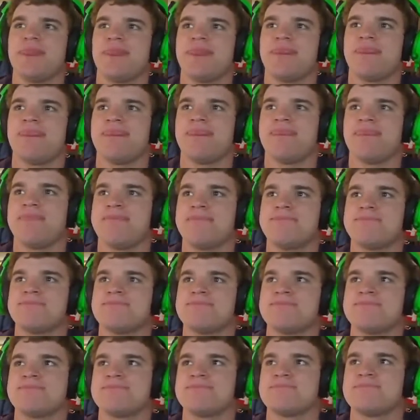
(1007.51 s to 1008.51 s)

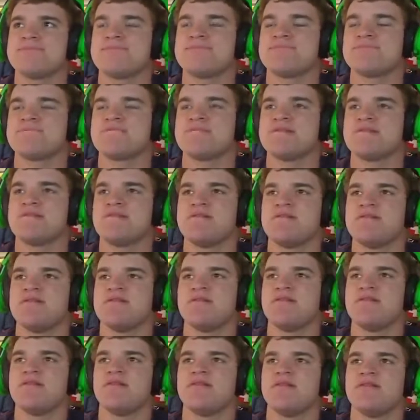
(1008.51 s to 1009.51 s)

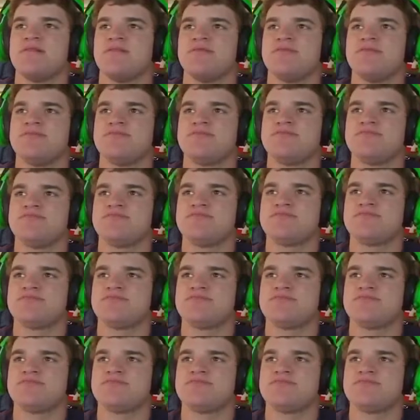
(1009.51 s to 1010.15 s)
Nobody speaks.